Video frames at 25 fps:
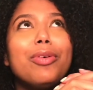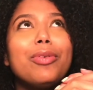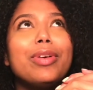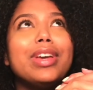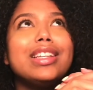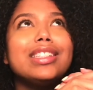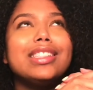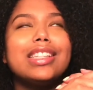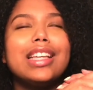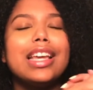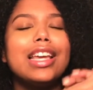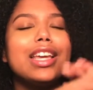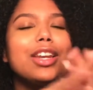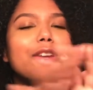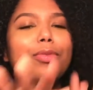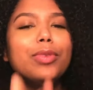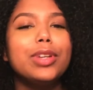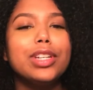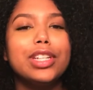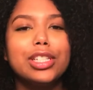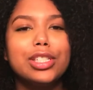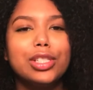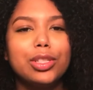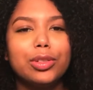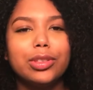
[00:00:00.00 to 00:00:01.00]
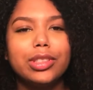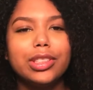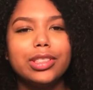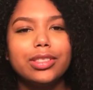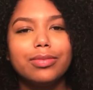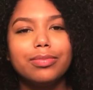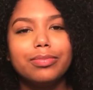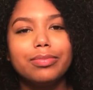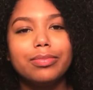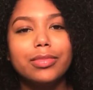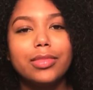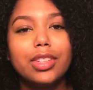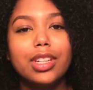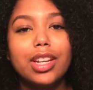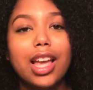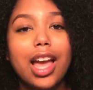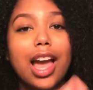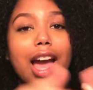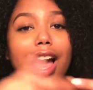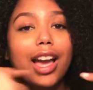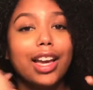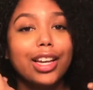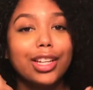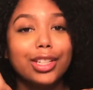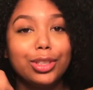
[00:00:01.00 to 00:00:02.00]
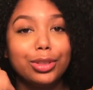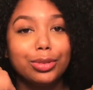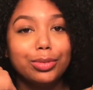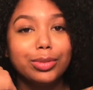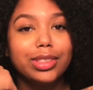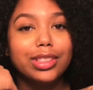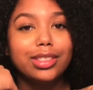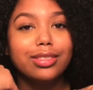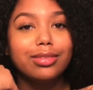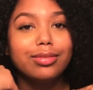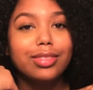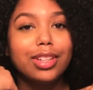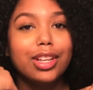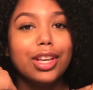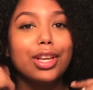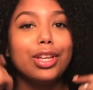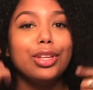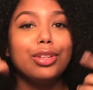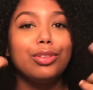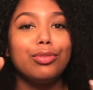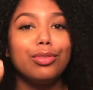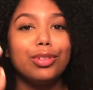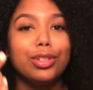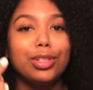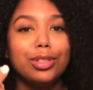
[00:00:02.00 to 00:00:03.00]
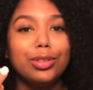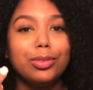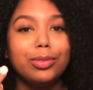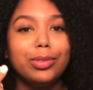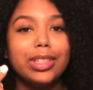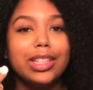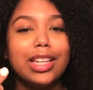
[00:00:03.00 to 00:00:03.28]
easy. Anyone can do it. I can do it, you can do